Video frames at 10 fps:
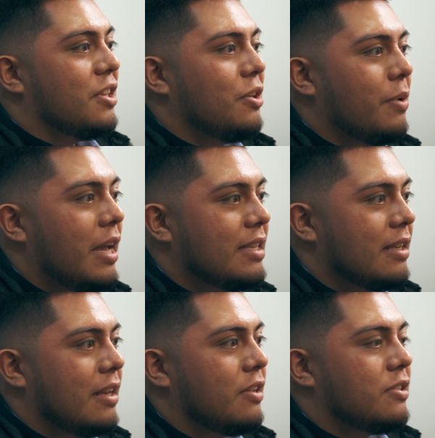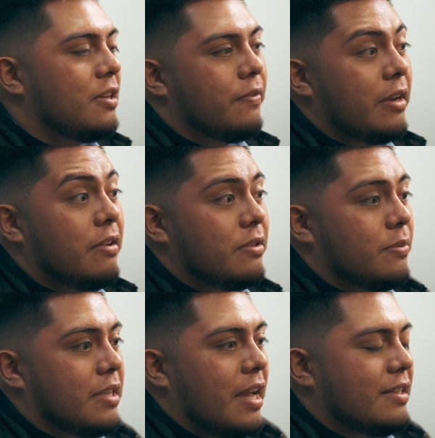the US and also different areas of
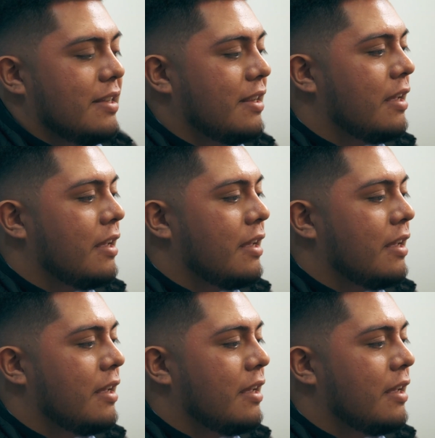Wisconsin.